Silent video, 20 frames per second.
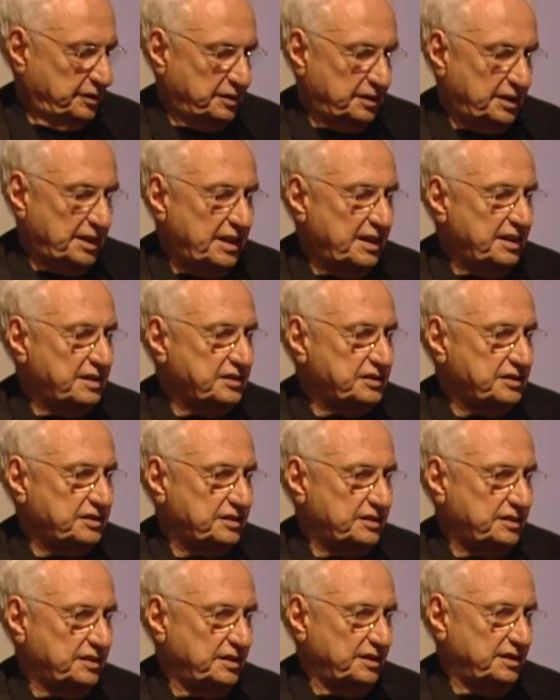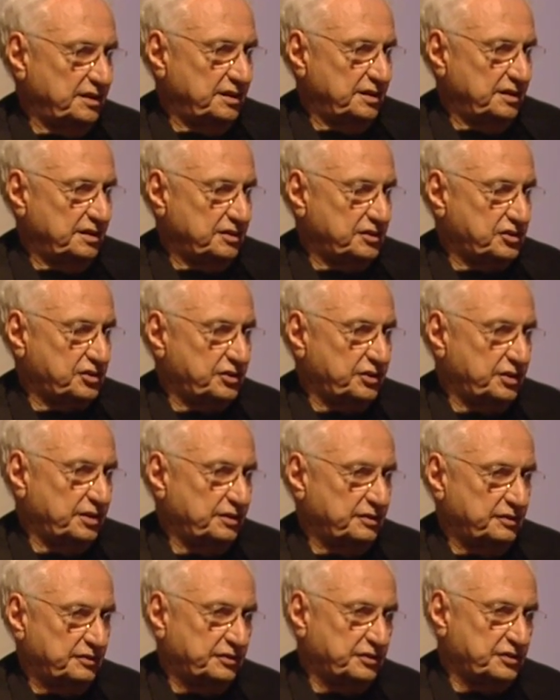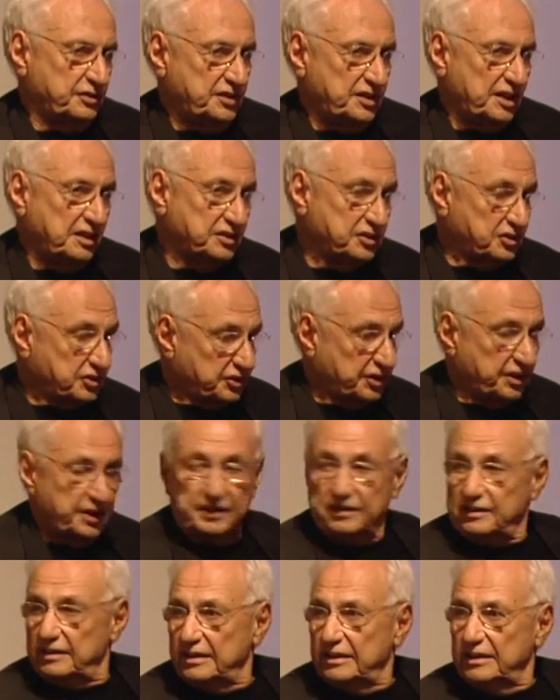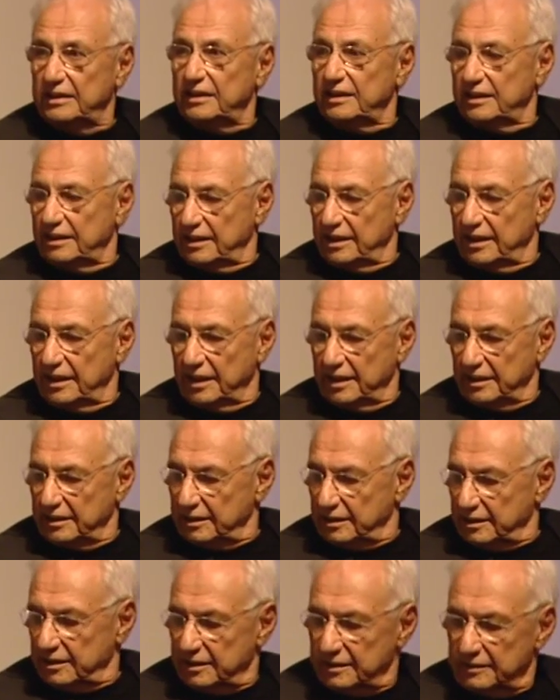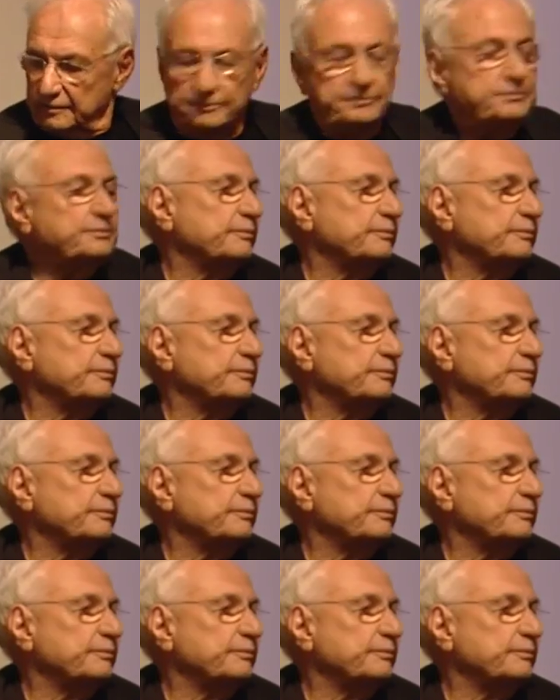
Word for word: the glass and the screen for sunscreen. And uh,